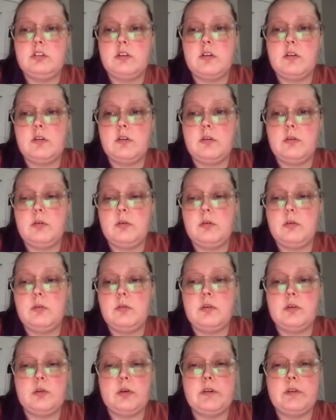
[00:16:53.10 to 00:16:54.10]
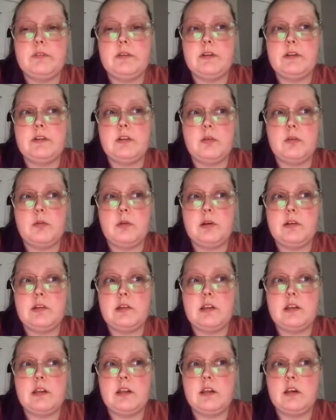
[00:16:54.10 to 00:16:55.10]
to the 25th. So what is
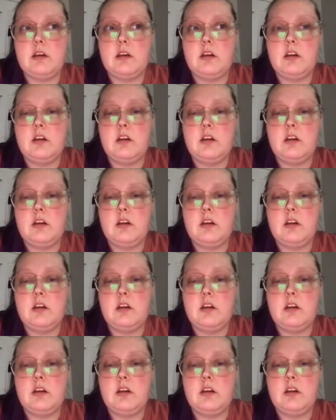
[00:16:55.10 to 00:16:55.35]
that, like